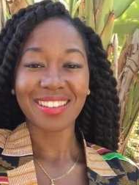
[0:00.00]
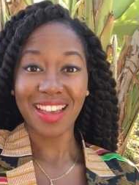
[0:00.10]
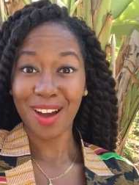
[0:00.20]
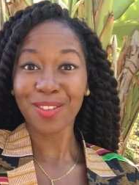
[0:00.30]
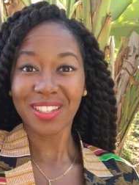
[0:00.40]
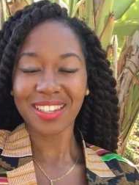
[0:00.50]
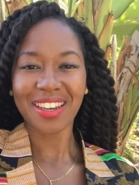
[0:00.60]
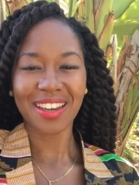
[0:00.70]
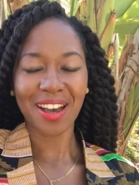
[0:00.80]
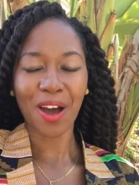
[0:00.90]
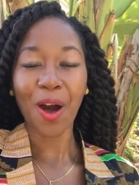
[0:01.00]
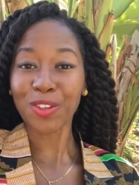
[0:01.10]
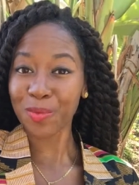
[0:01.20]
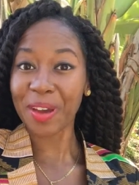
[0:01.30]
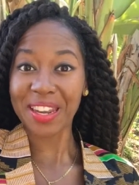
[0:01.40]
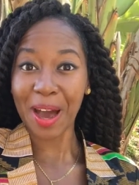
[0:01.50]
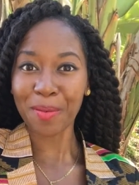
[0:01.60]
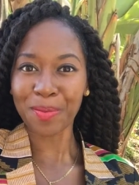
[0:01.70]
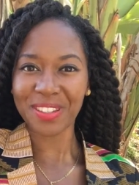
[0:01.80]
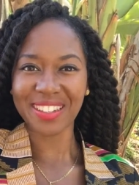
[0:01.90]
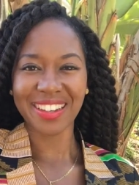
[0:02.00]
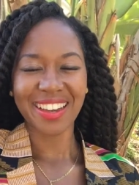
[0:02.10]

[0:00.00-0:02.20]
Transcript: downs also many ups